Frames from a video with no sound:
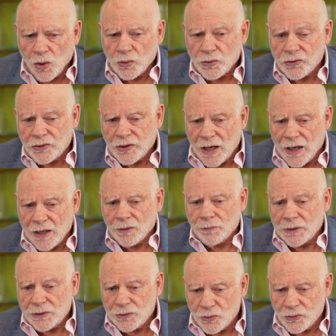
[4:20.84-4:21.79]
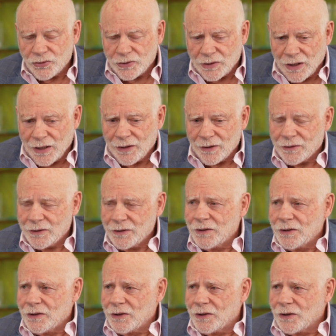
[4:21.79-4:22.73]
style, but new style,
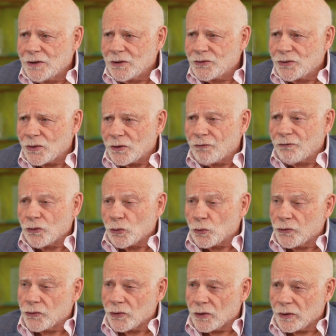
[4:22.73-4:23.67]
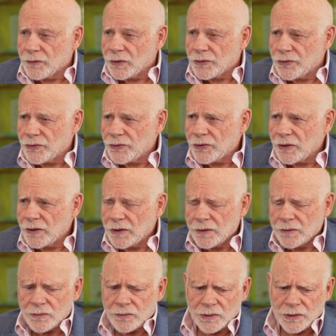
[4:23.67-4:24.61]
sort of full service
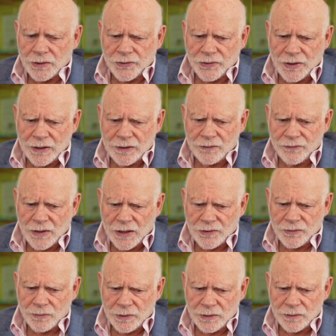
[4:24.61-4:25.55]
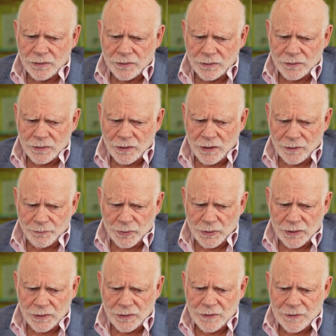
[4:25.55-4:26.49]
real estate investment
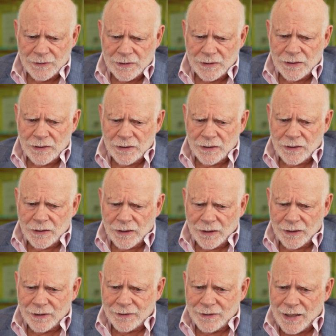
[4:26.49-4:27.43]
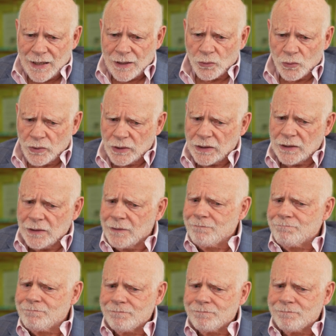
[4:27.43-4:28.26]
company, in that we